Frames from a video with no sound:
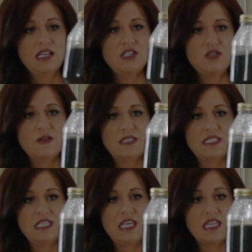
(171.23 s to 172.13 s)
As you can
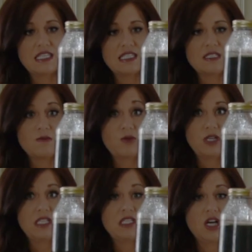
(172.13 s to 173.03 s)
see, this is
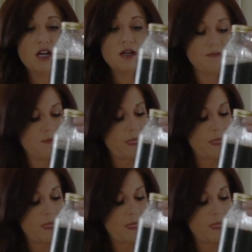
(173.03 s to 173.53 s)
pretty dark.